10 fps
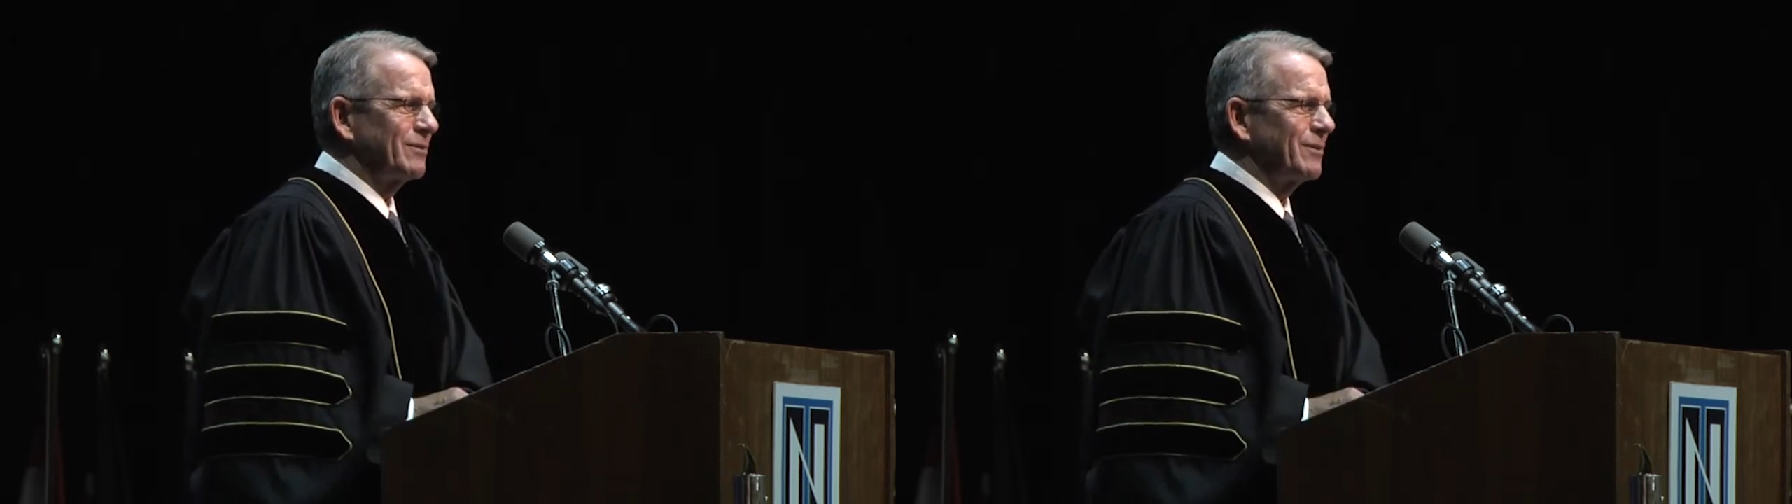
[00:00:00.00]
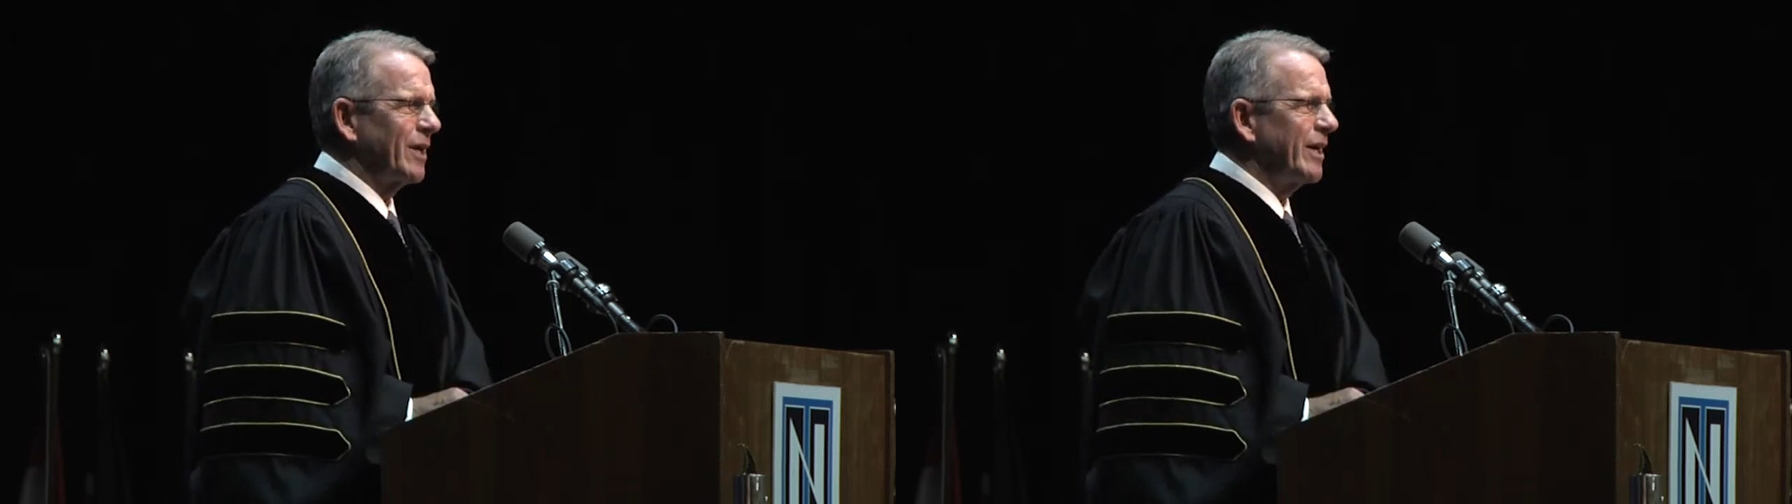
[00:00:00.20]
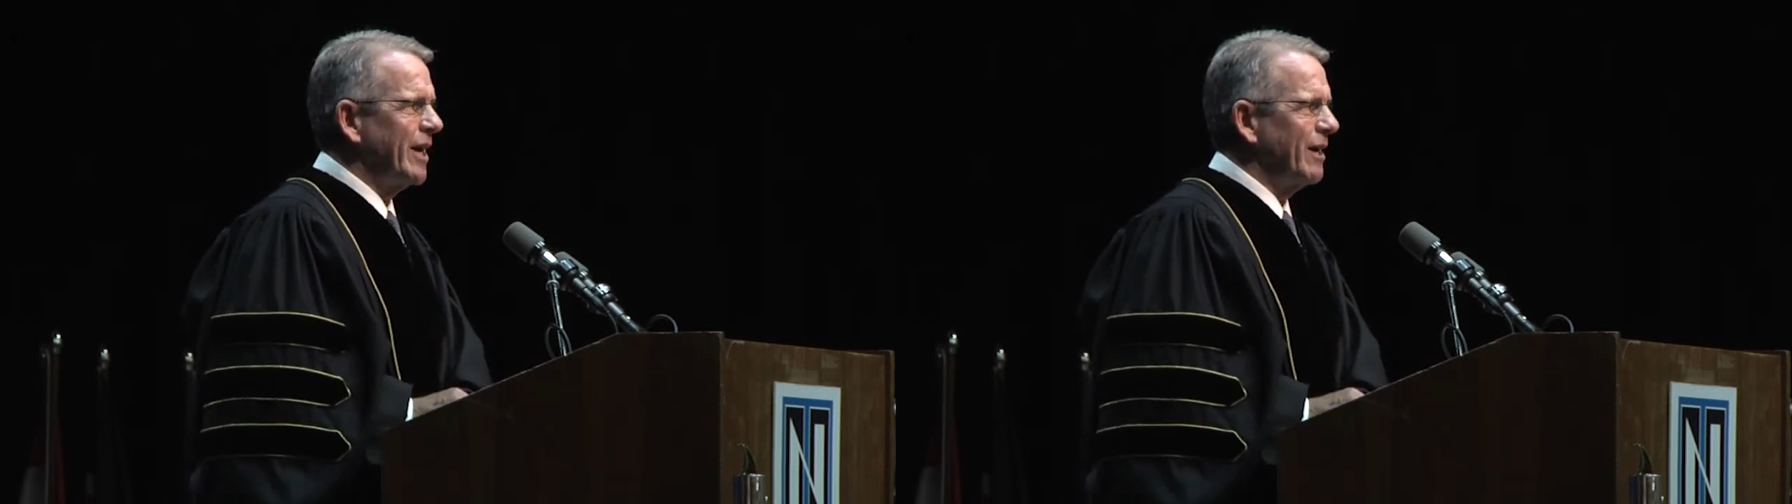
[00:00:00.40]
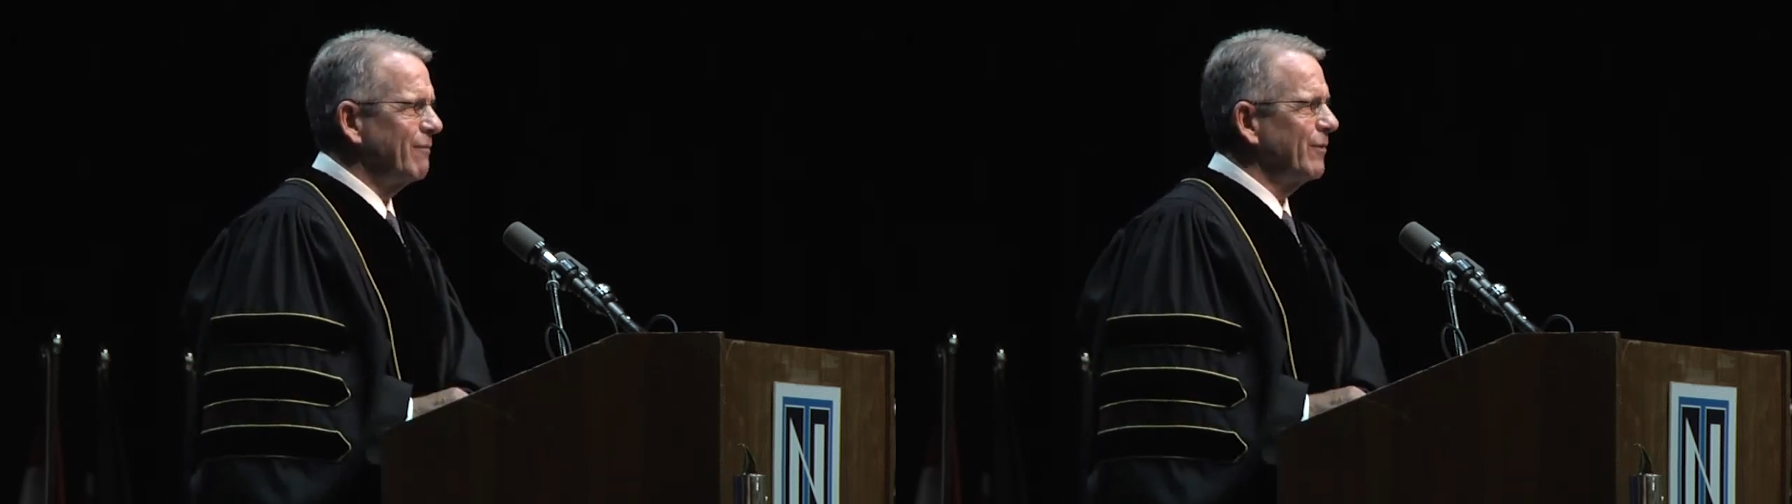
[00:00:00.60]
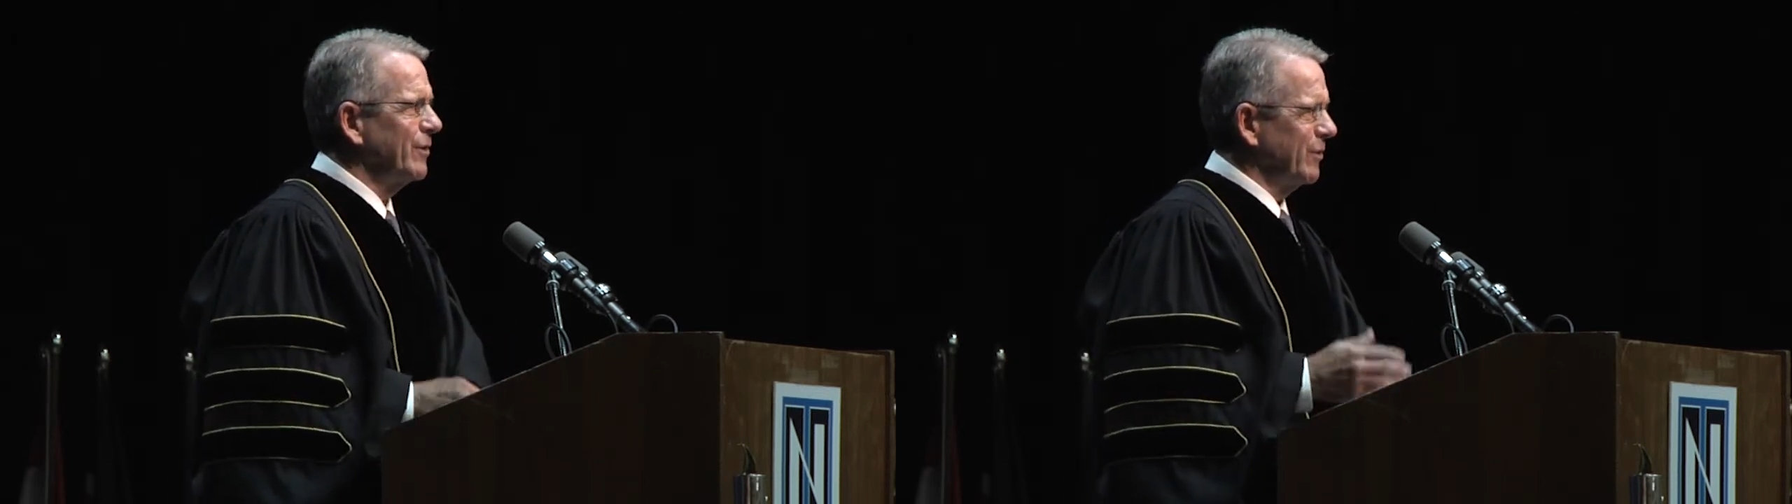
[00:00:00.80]
would I have
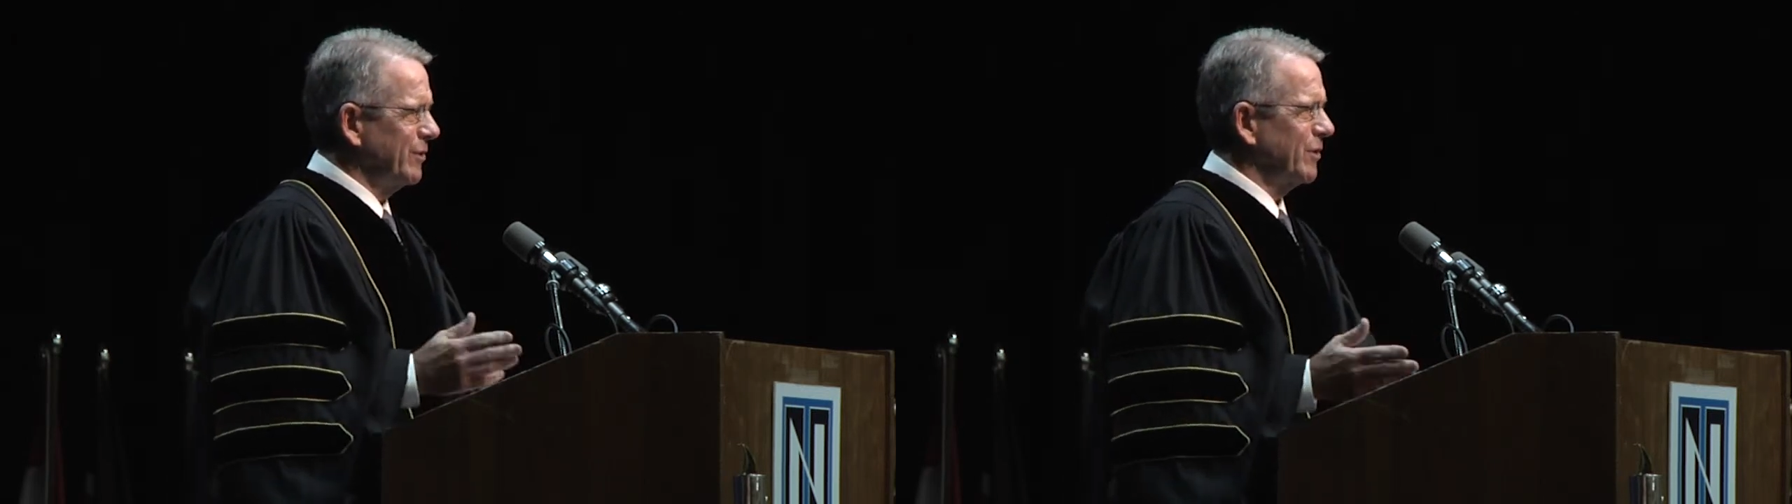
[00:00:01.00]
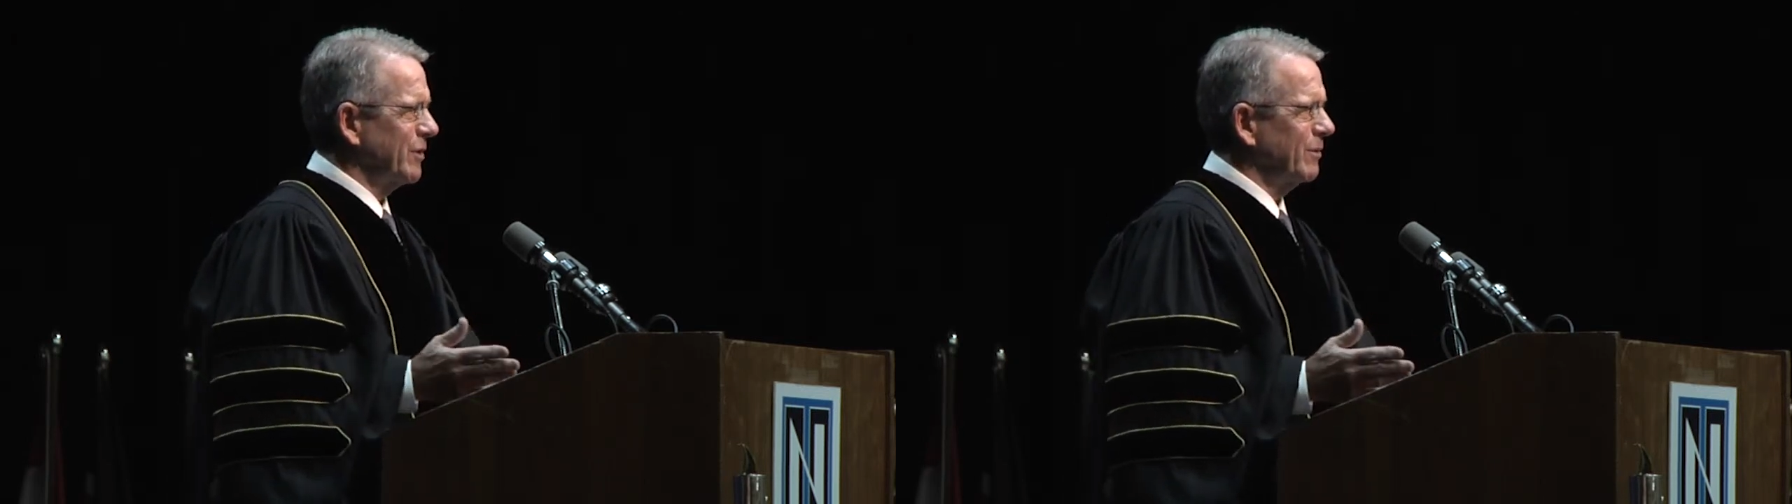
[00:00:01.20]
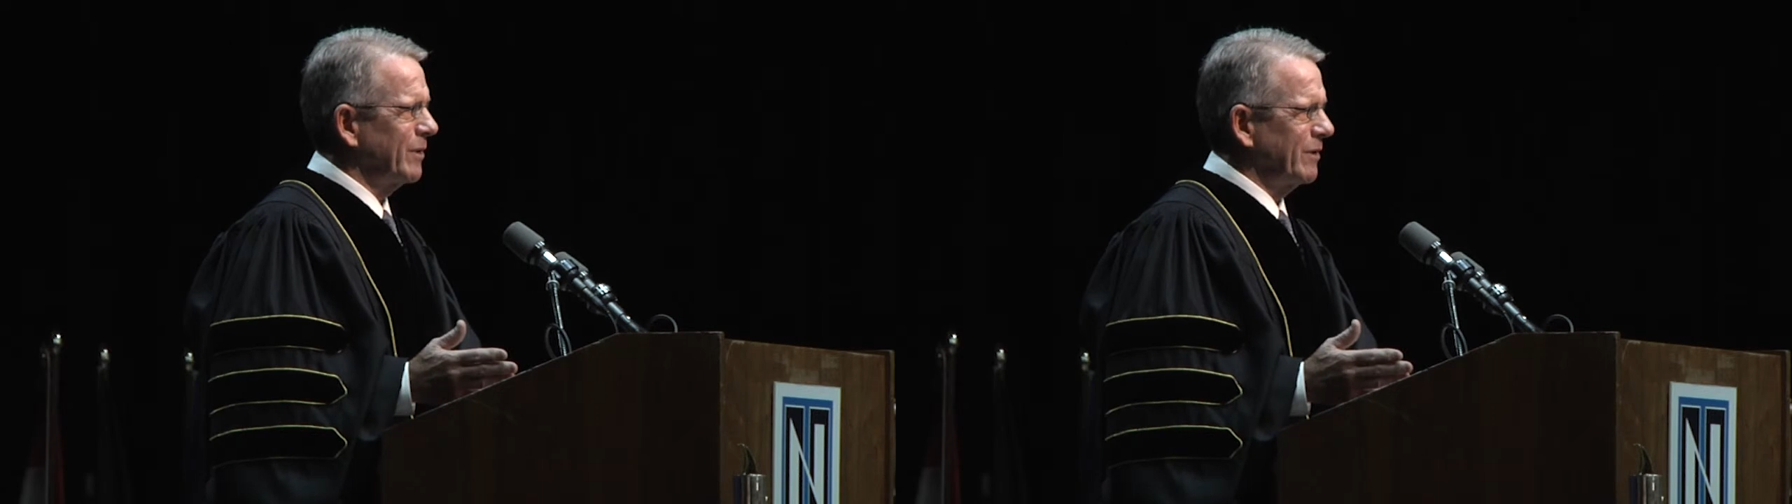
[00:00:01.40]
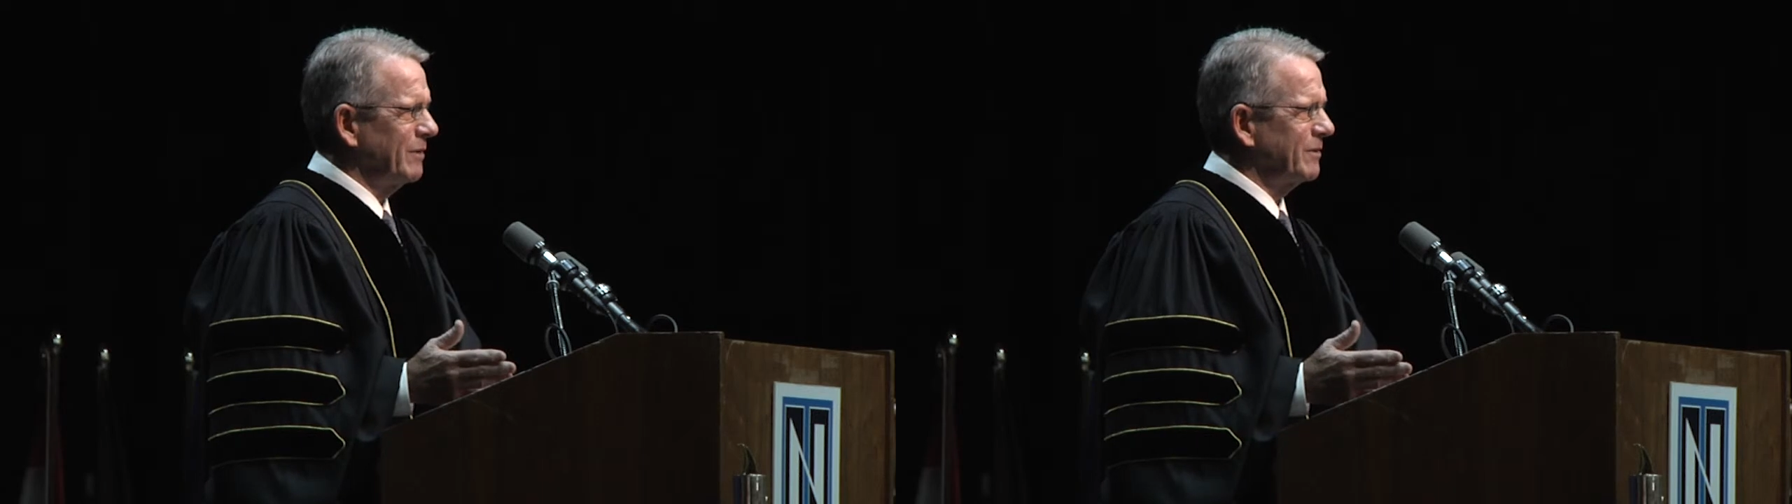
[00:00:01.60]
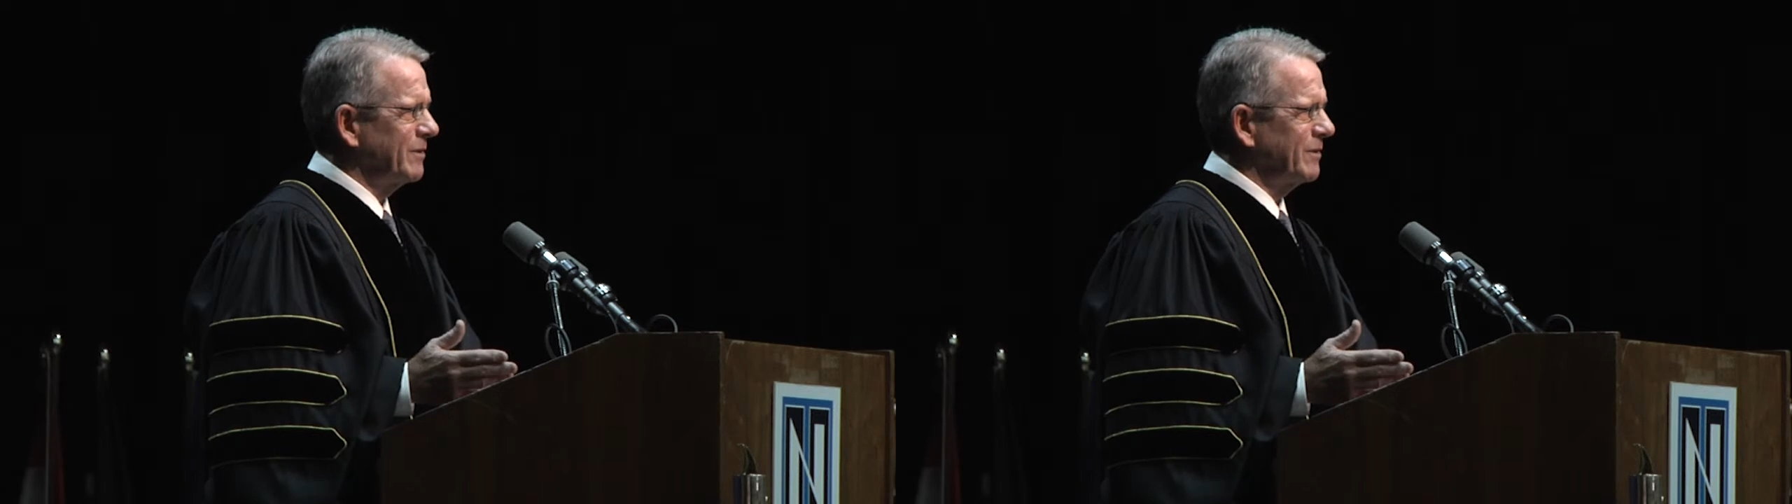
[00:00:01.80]
for you in your career